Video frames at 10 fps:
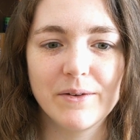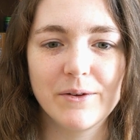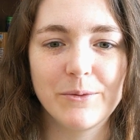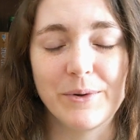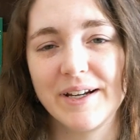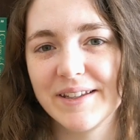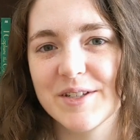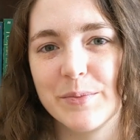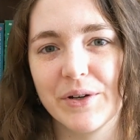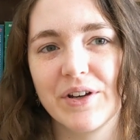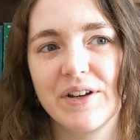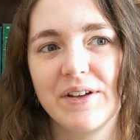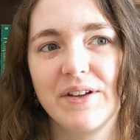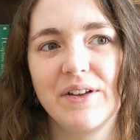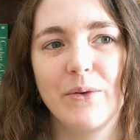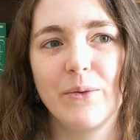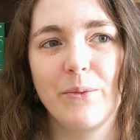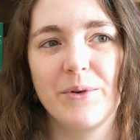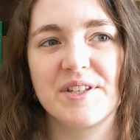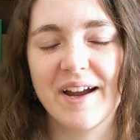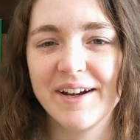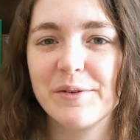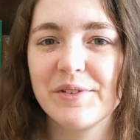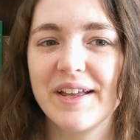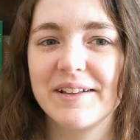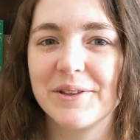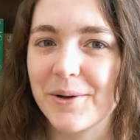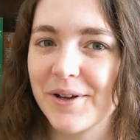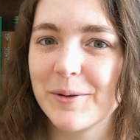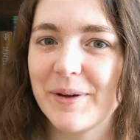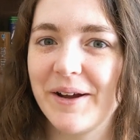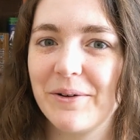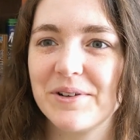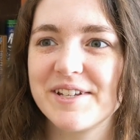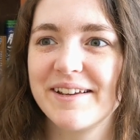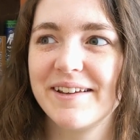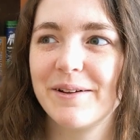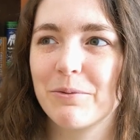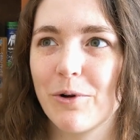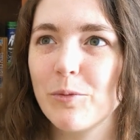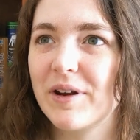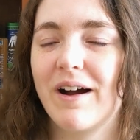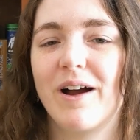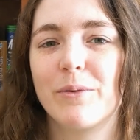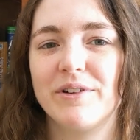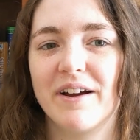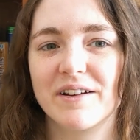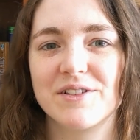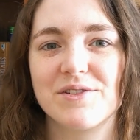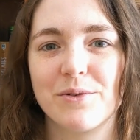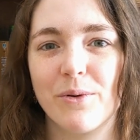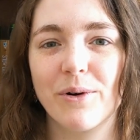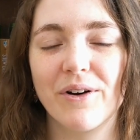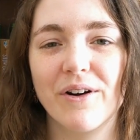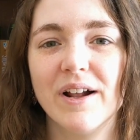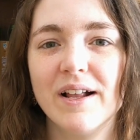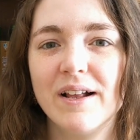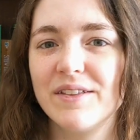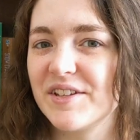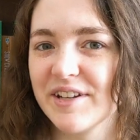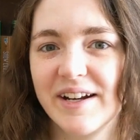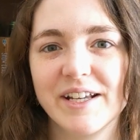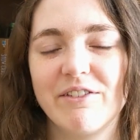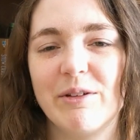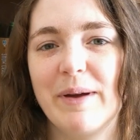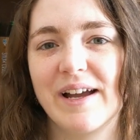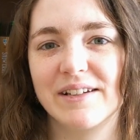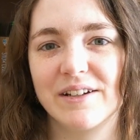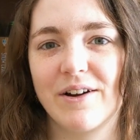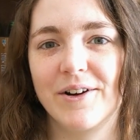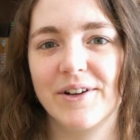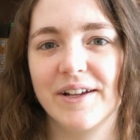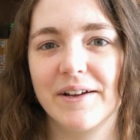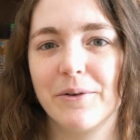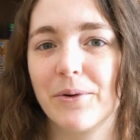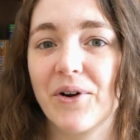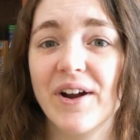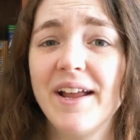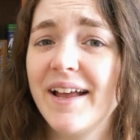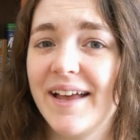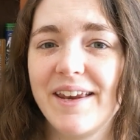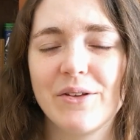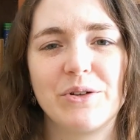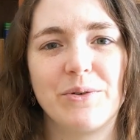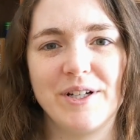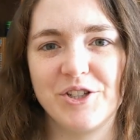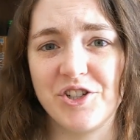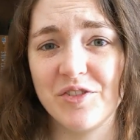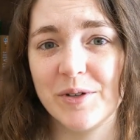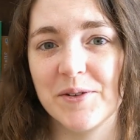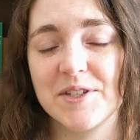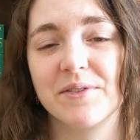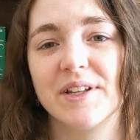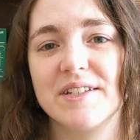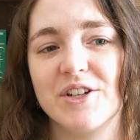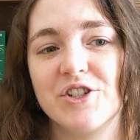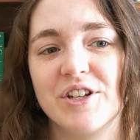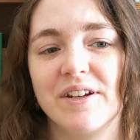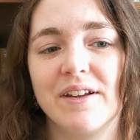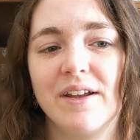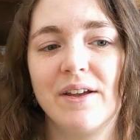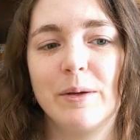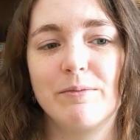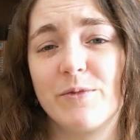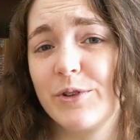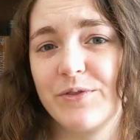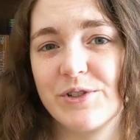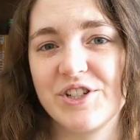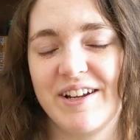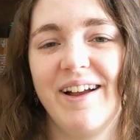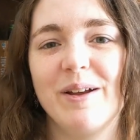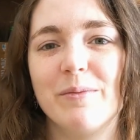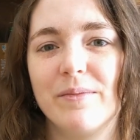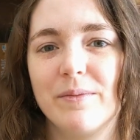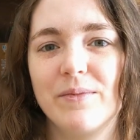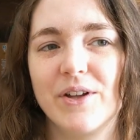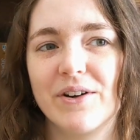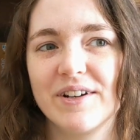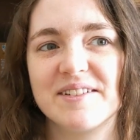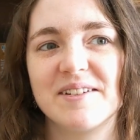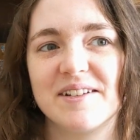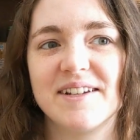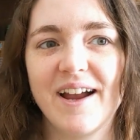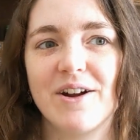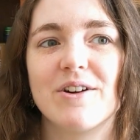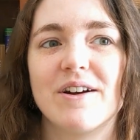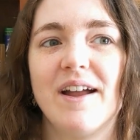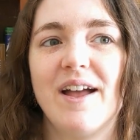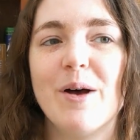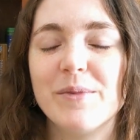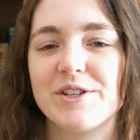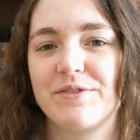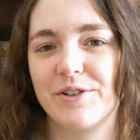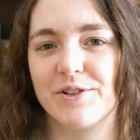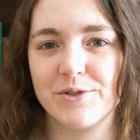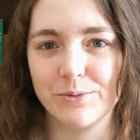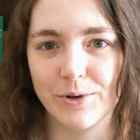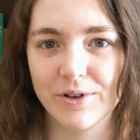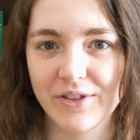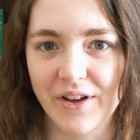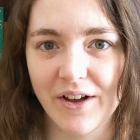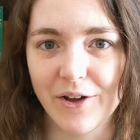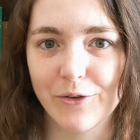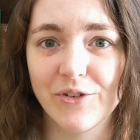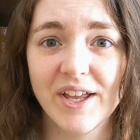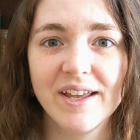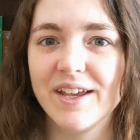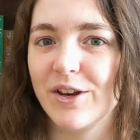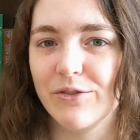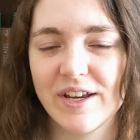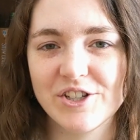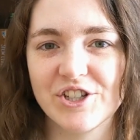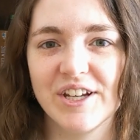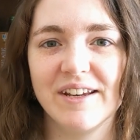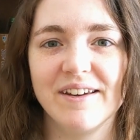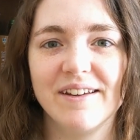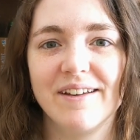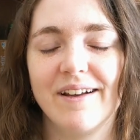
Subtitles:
Reading this book was kind of like learning about Roman aqueducts or the signing of the Magna Carta or any other great achievement of civilization for the first time. There is an entire hemisphere's worth of innovation,